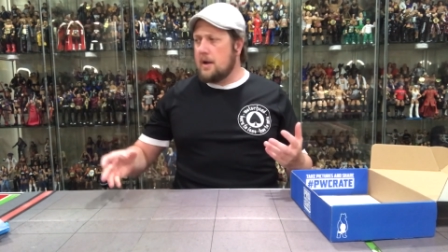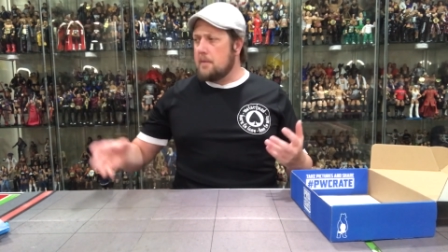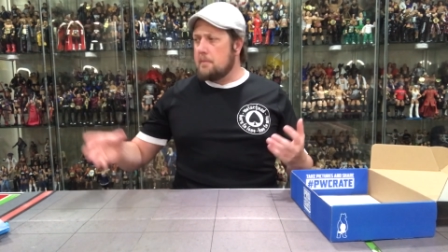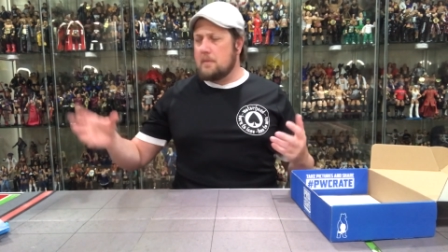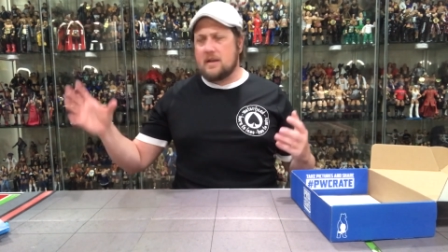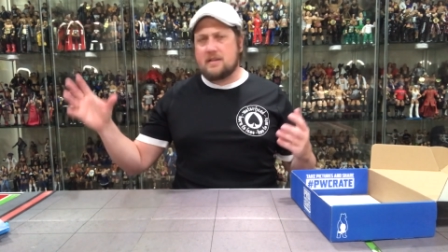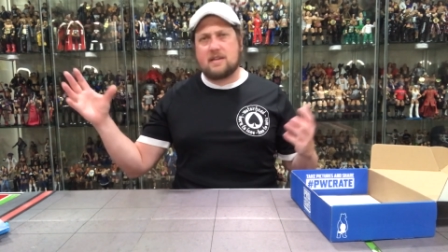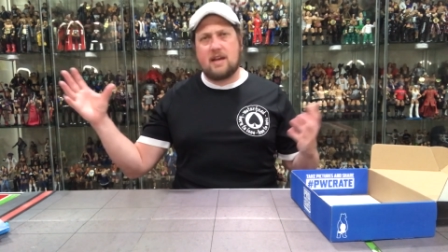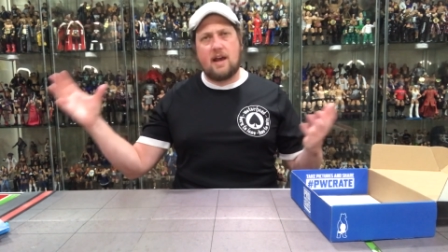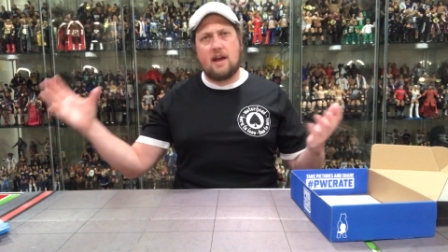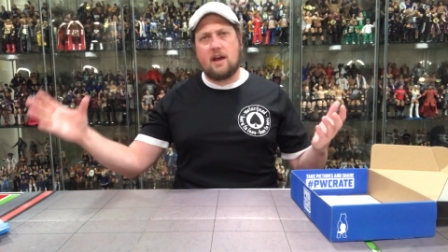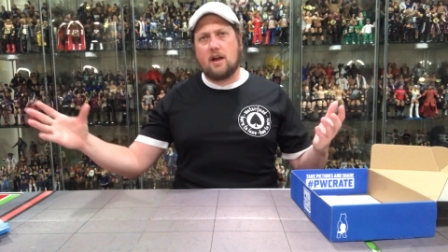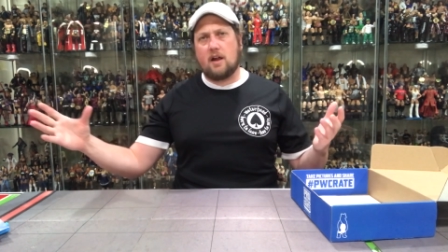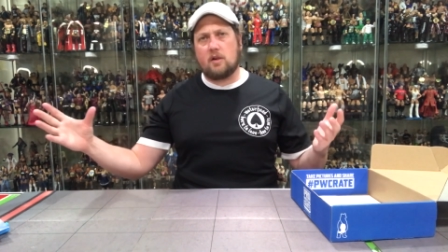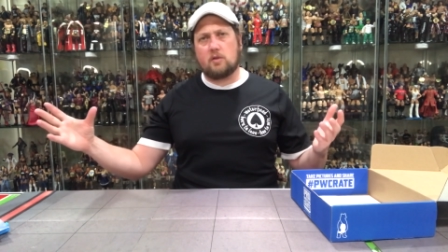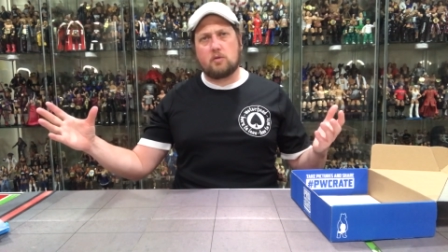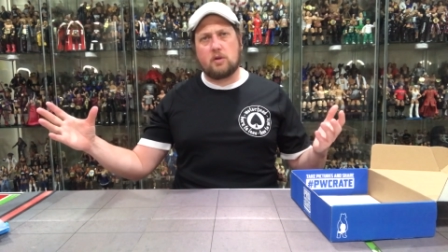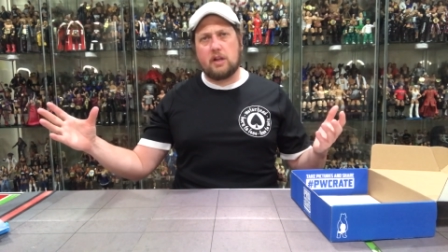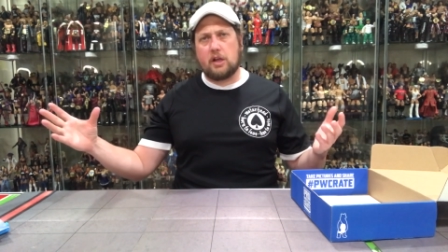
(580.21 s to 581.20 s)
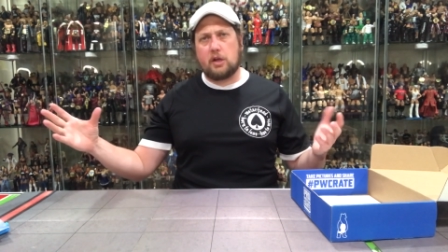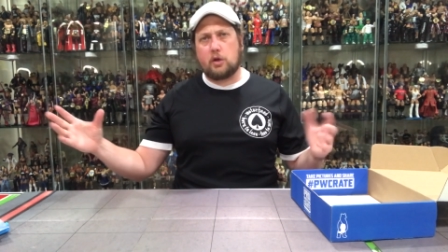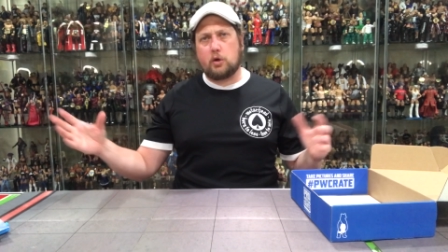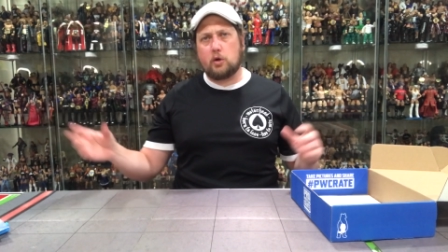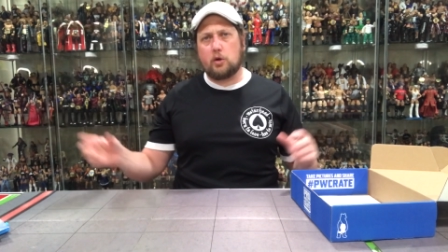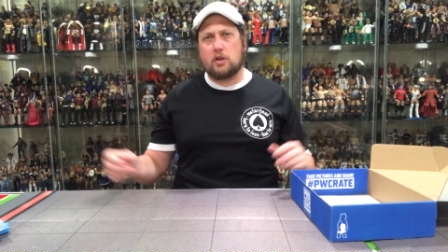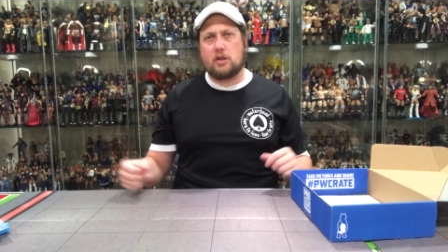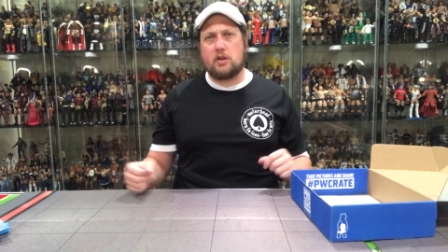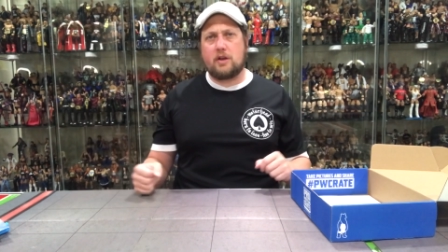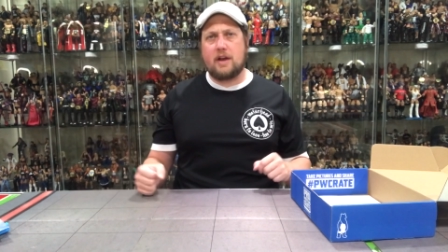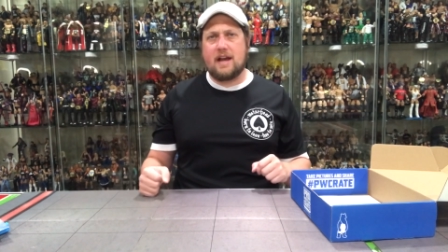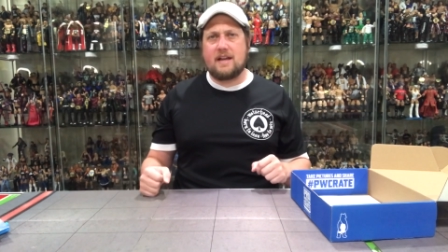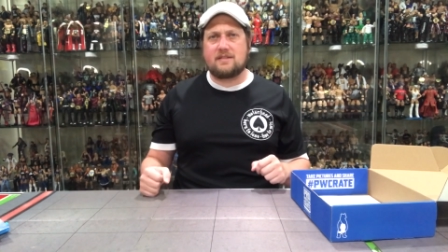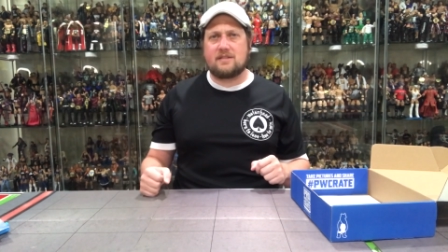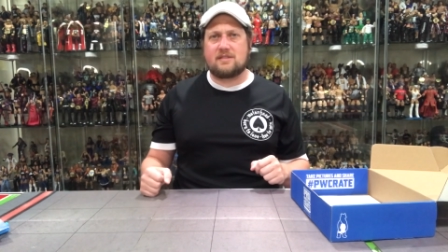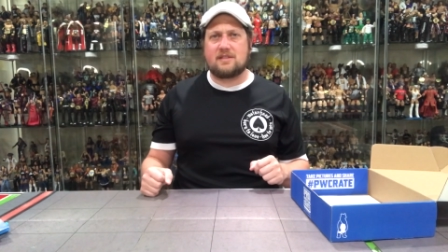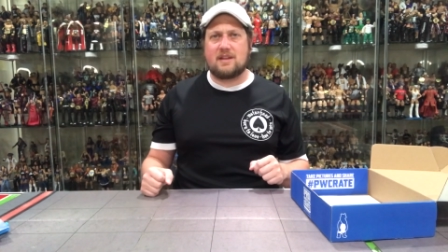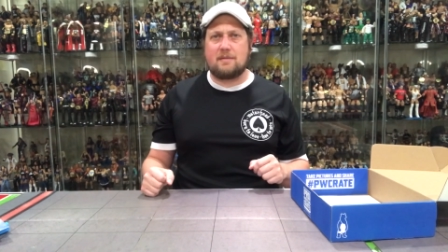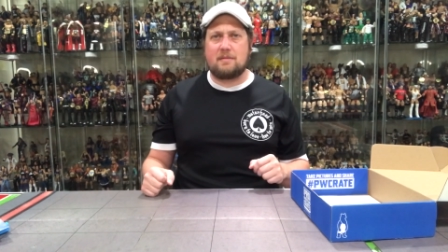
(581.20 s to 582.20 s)
Mattel, really cool you guys
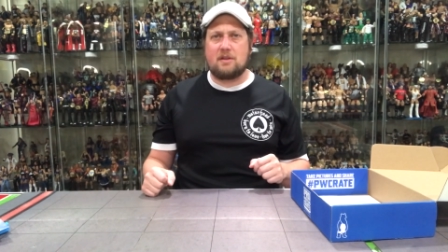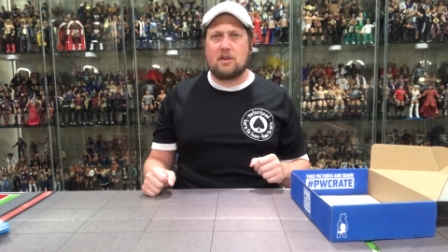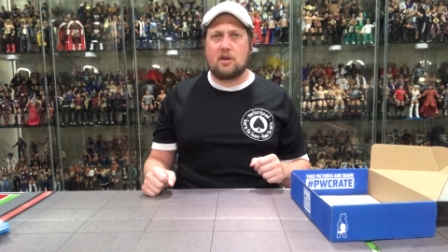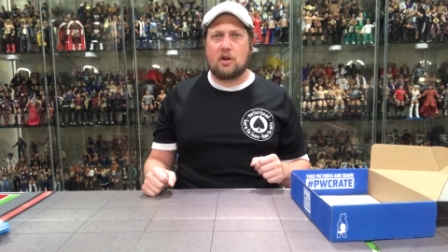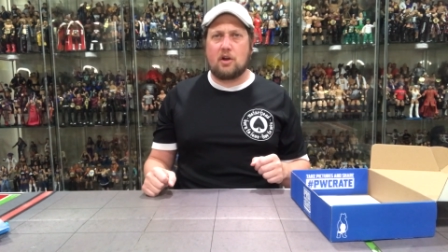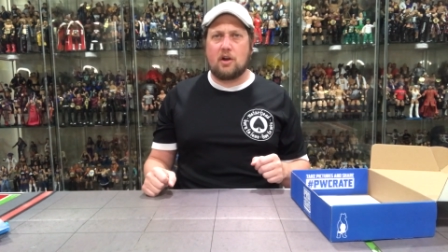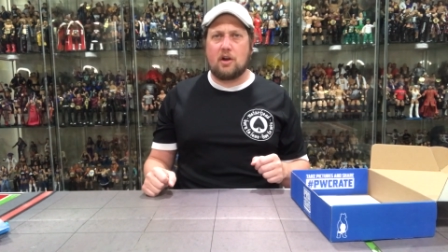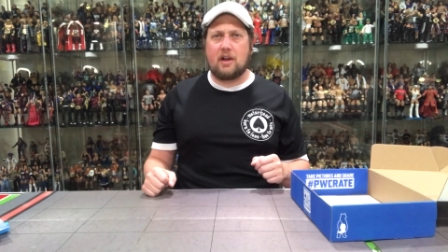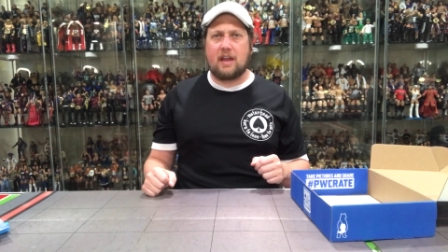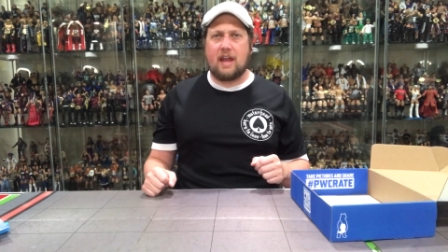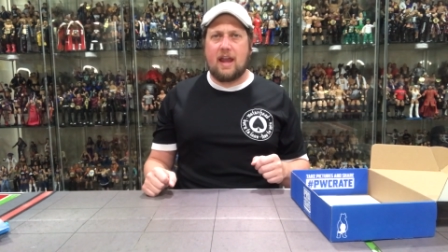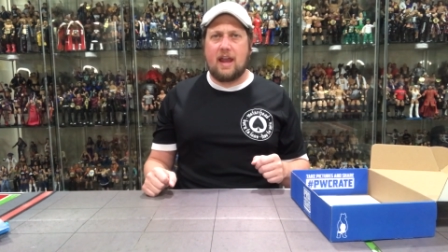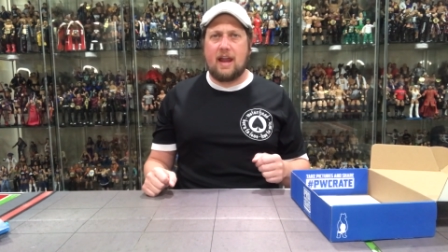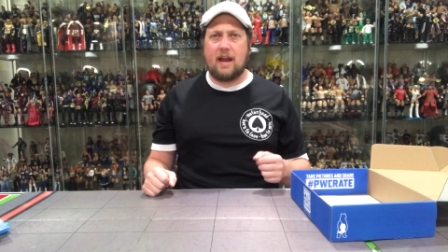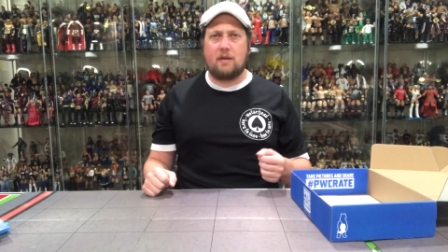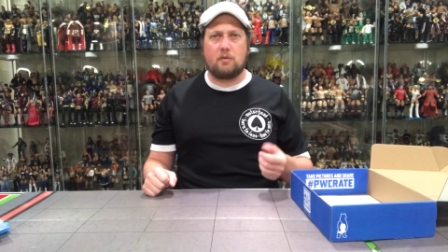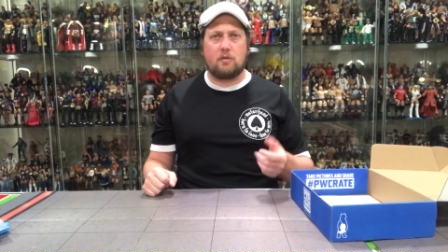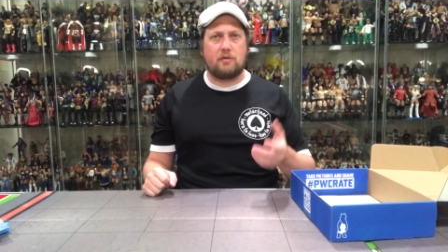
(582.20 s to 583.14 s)
to send me the Hurricane.